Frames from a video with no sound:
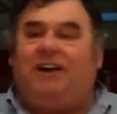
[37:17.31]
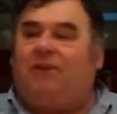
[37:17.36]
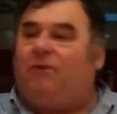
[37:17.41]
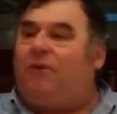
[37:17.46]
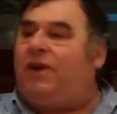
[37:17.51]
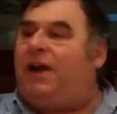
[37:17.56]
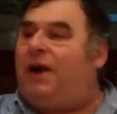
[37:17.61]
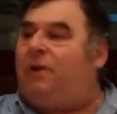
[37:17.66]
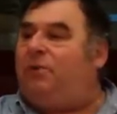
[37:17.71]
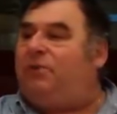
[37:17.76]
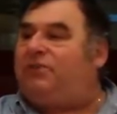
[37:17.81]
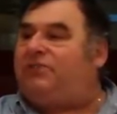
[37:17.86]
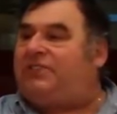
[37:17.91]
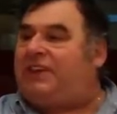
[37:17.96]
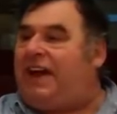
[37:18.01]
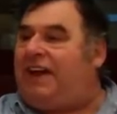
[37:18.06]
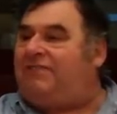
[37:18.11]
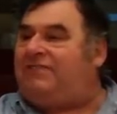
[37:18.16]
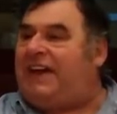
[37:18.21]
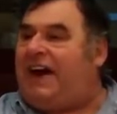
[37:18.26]
what I was
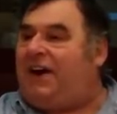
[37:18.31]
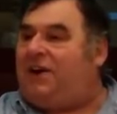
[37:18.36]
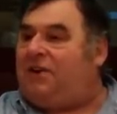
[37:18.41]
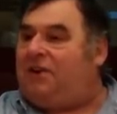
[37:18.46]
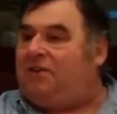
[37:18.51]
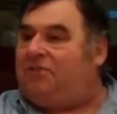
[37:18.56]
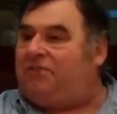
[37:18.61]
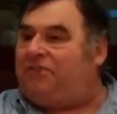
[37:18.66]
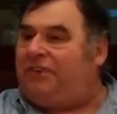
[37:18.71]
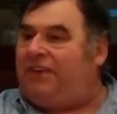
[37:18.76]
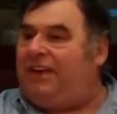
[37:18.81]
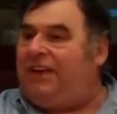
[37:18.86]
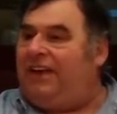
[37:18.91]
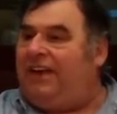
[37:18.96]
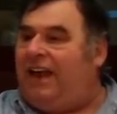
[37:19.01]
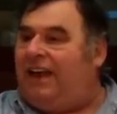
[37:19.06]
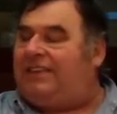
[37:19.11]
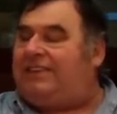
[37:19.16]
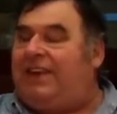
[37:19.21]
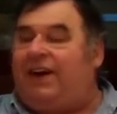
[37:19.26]
saved out of
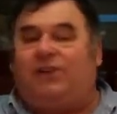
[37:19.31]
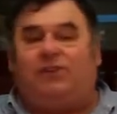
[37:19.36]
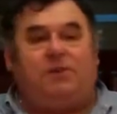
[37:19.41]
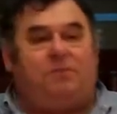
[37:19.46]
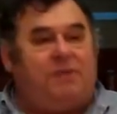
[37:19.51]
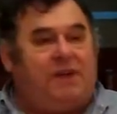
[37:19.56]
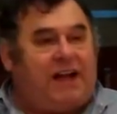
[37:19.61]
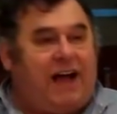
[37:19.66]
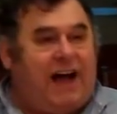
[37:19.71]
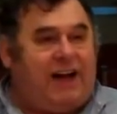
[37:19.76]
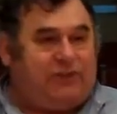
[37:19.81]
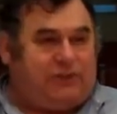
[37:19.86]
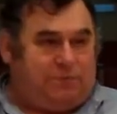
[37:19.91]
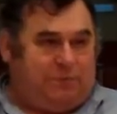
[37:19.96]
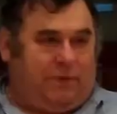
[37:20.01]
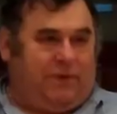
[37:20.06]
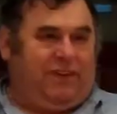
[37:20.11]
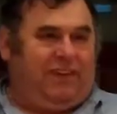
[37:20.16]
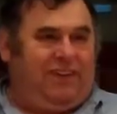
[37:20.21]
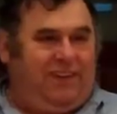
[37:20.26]
and tell them the
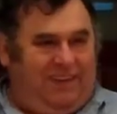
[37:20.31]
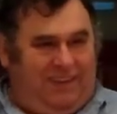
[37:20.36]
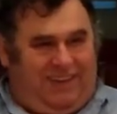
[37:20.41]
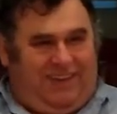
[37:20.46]
gospel.